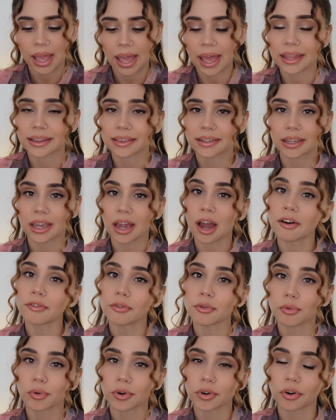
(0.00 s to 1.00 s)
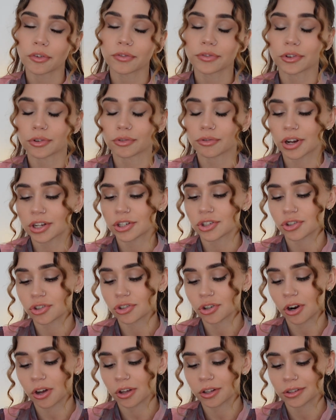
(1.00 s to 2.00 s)
And the other one of the
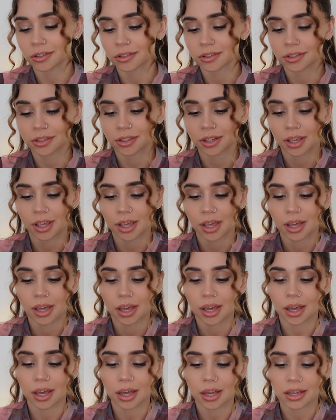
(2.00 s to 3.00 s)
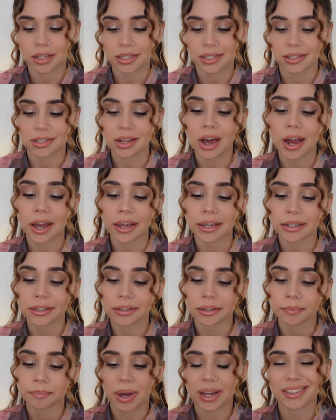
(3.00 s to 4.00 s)
restaurant
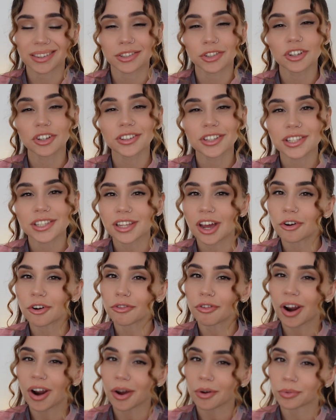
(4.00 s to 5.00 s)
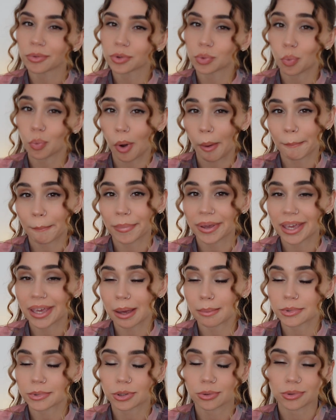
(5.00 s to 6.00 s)
sign, I took this around 1
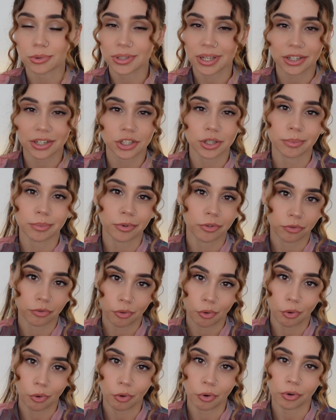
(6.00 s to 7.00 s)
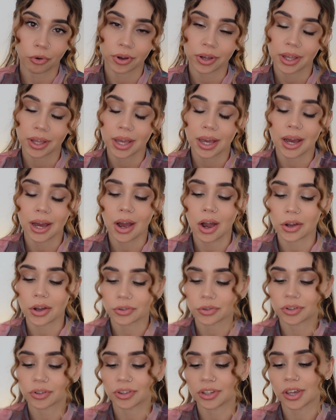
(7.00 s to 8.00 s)
p.m. so it was actually before I
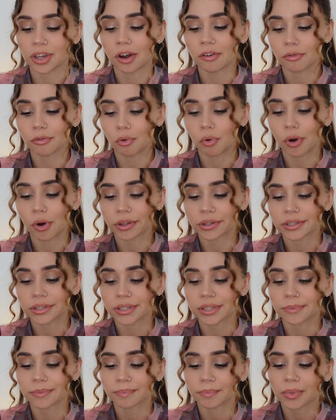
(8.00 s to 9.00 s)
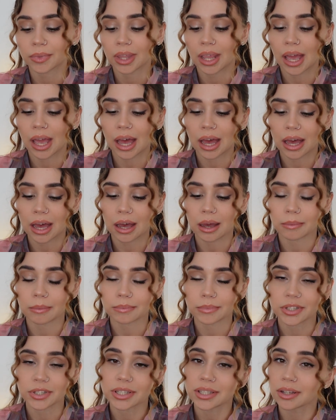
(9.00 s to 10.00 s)
took the other ones.
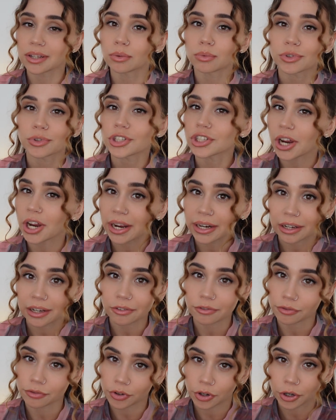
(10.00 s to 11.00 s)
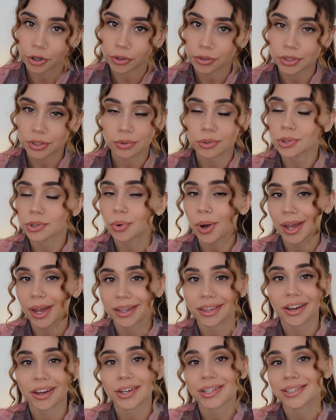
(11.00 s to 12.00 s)
The sun was shining through, so it was quite a
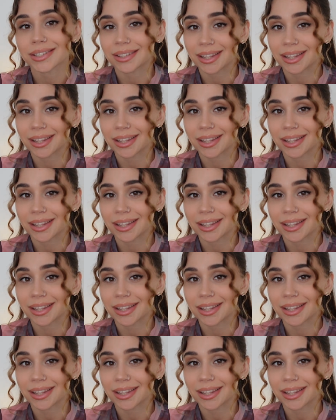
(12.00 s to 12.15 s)
nice